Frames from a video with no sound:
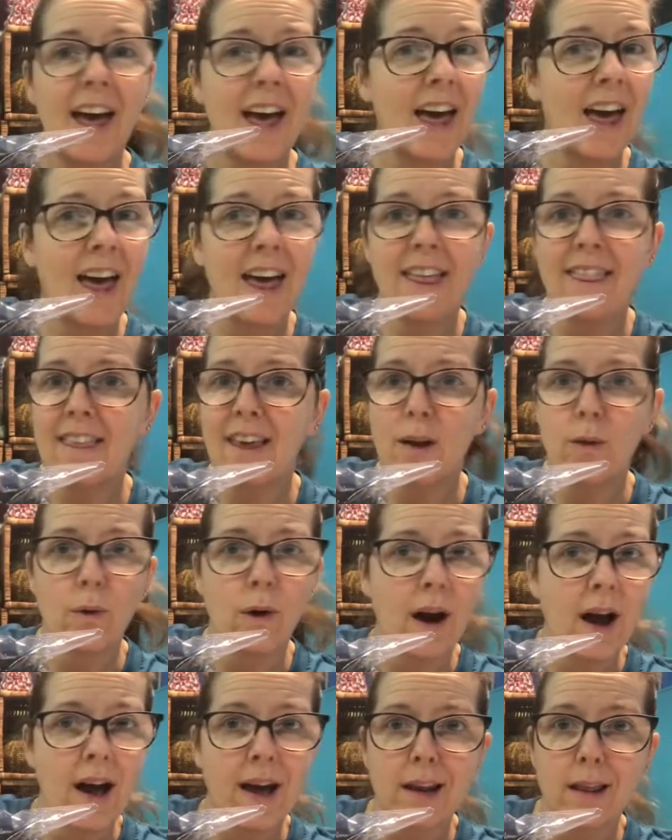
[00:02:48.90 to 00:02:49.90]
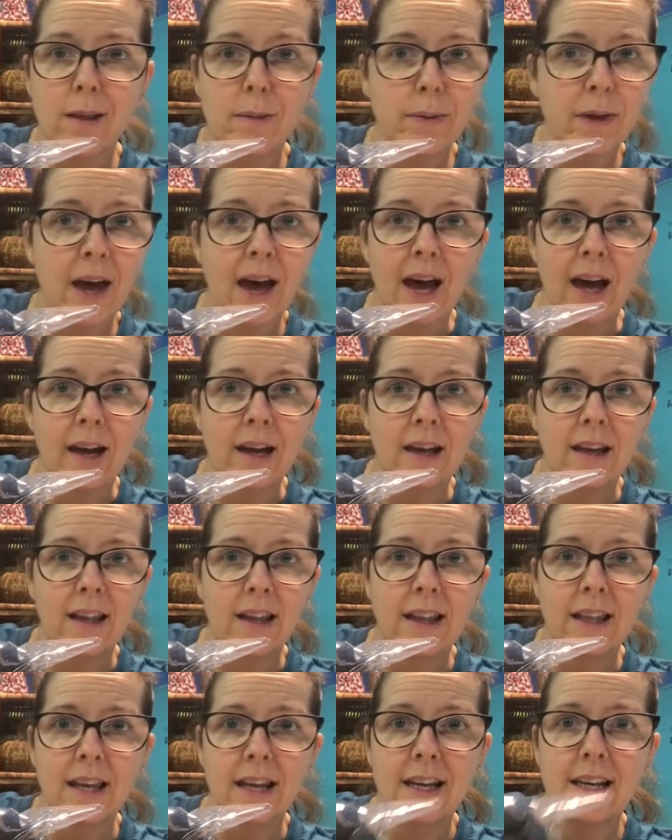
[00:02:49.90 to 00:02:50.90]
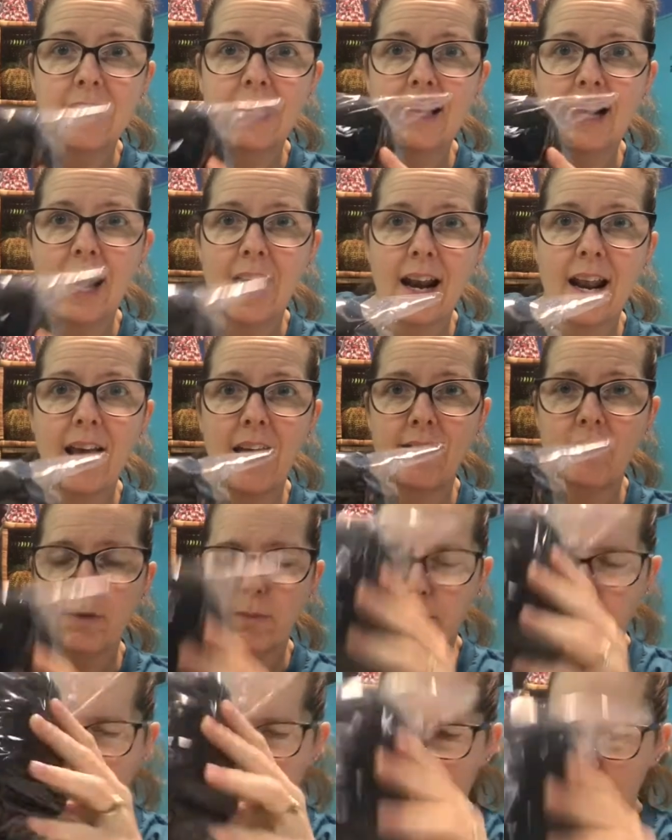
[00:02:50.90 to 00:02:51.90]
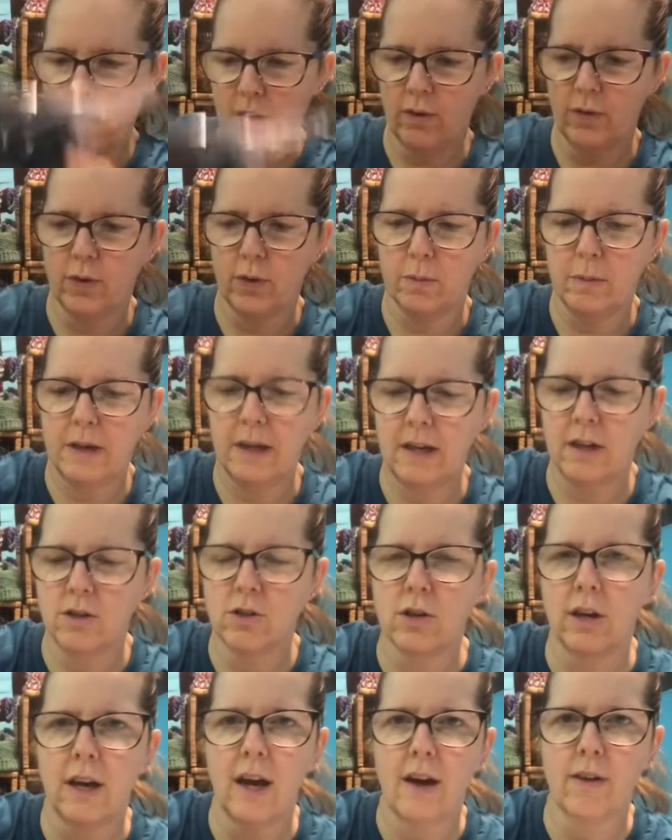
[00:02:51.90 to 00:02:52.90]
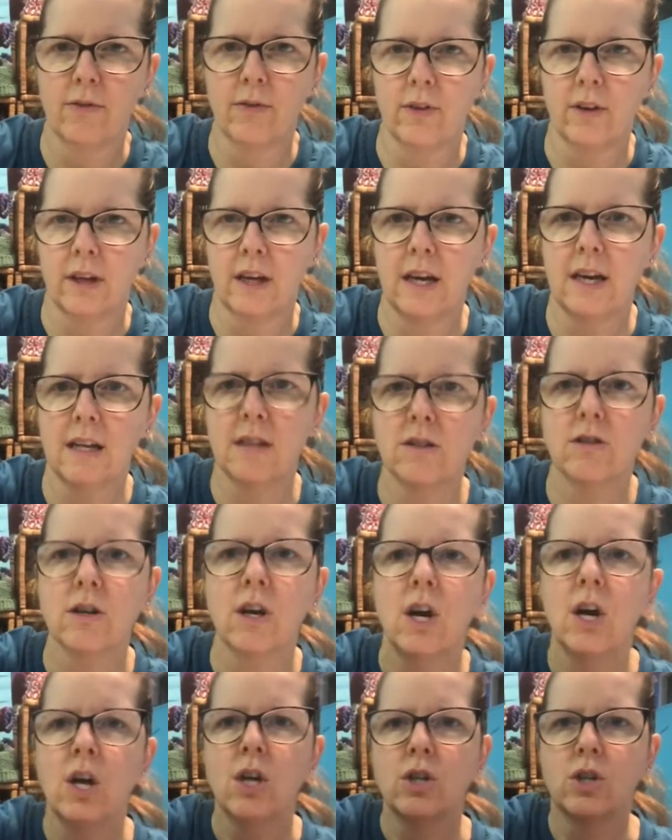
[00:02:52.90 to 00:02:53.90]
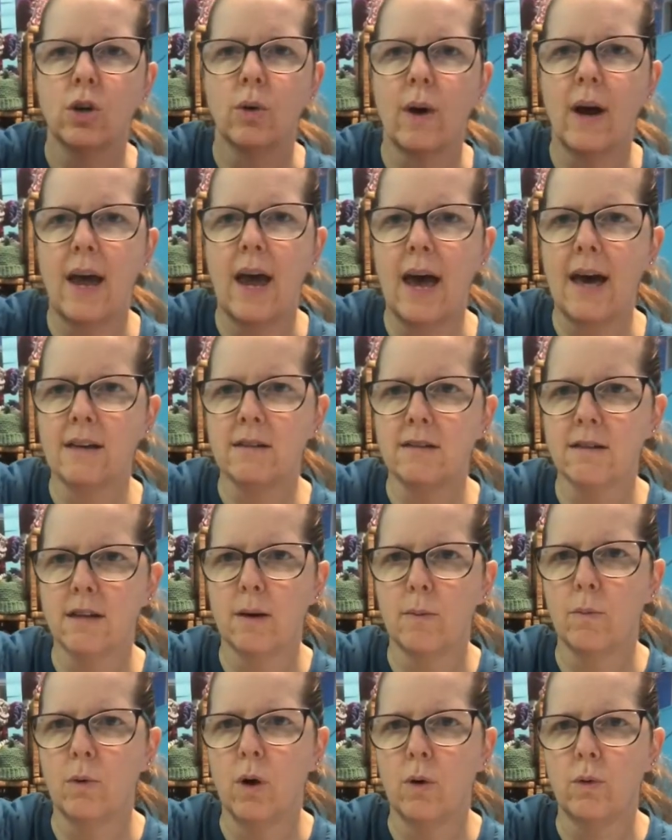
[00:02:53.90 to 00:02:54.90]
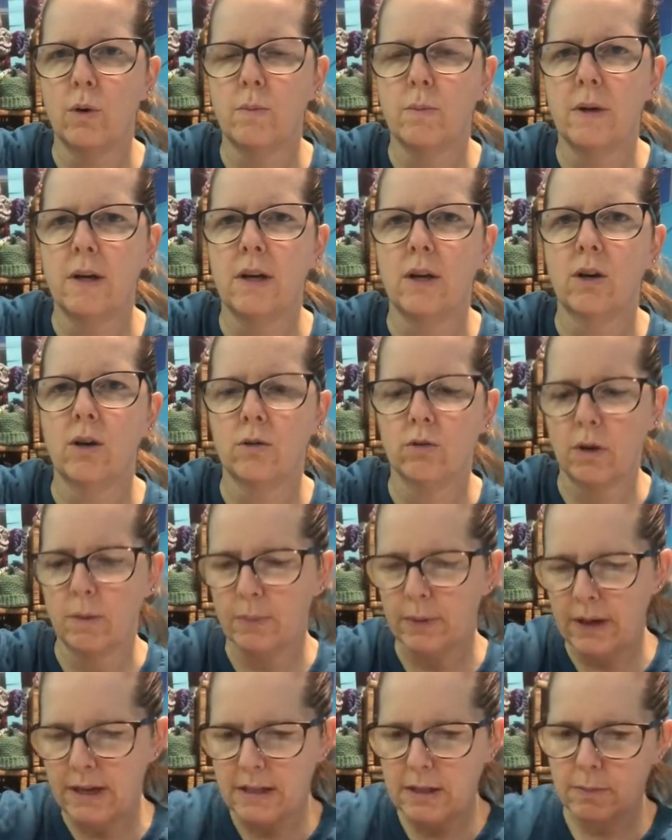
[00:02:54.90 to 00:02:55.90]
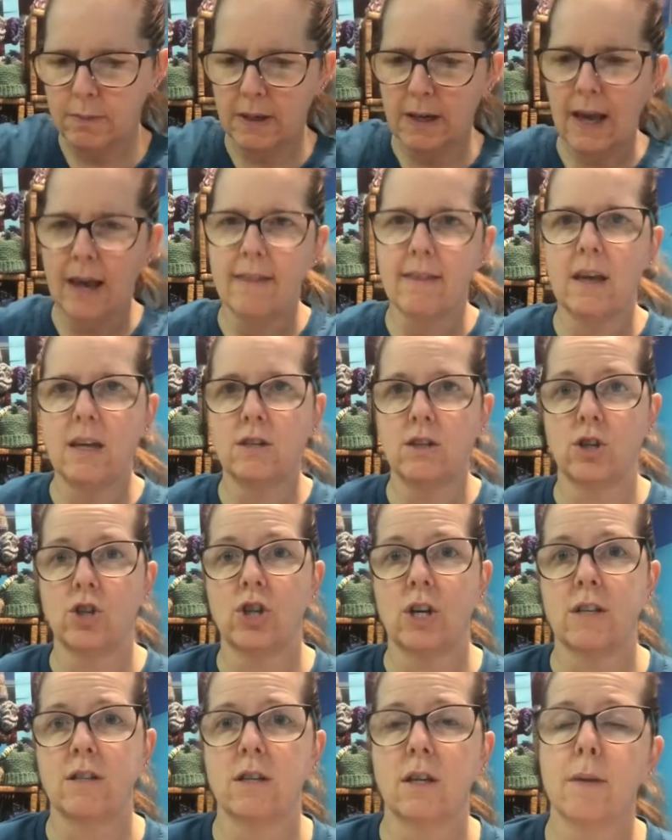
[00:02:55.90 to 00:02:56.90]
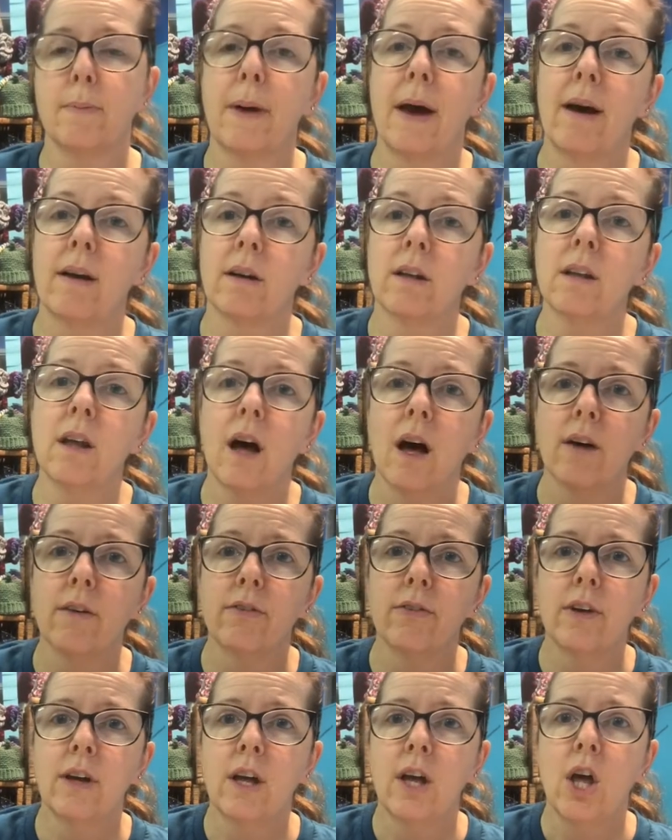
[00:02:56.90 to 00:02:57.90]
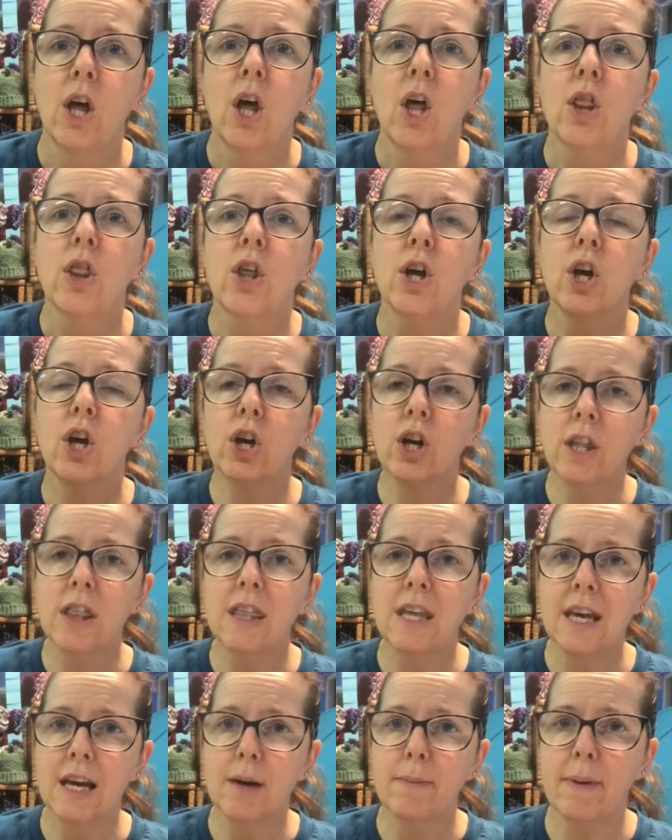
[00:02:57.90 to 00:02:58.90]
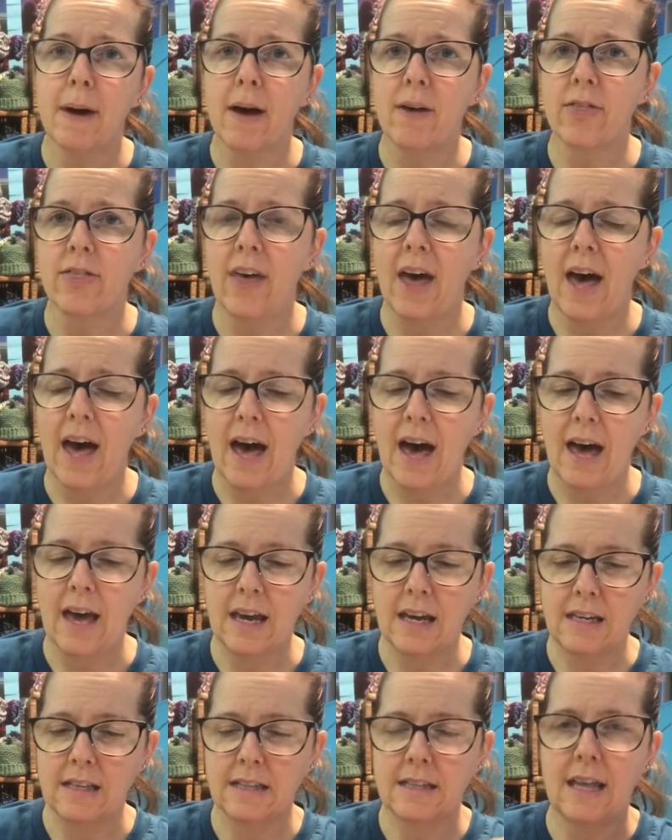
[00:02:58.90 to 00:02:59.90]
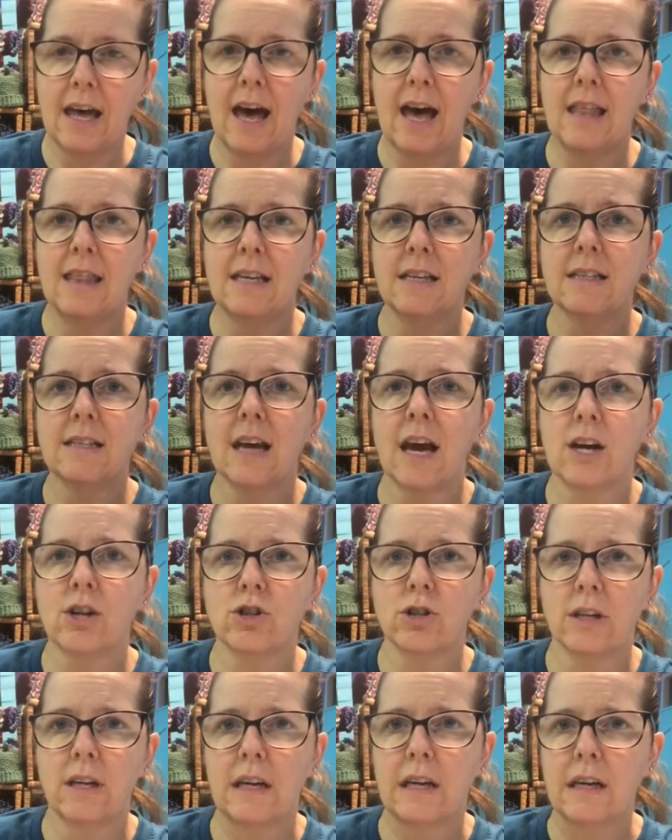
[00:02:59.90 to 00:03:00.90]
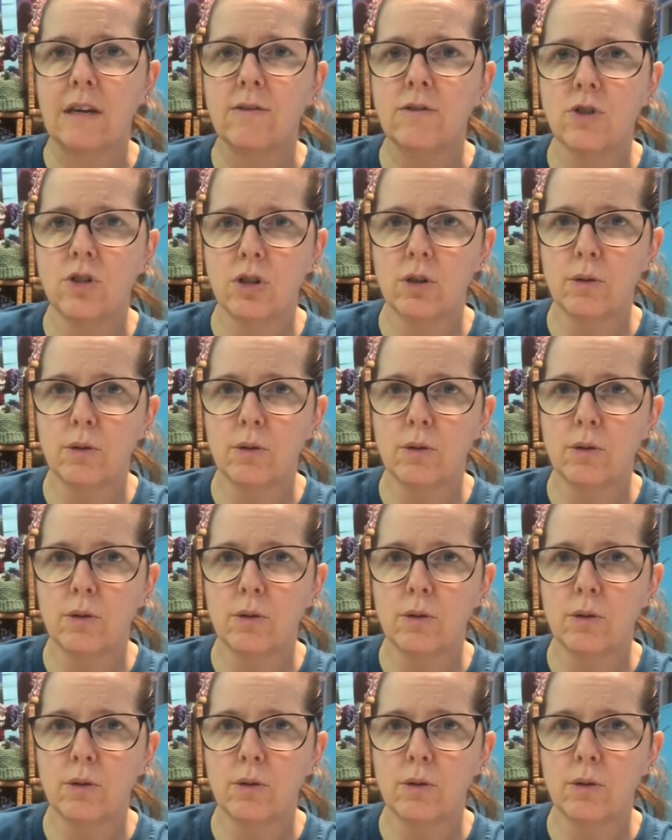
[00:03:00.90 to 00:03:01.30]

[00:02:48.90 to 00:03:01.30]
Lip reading: and they were out of the black. They did not have the black for me to get for the kits, so I asked them what would be a good replacement, and they suggested the Pound of Love. The good thing about that is that this actually gives you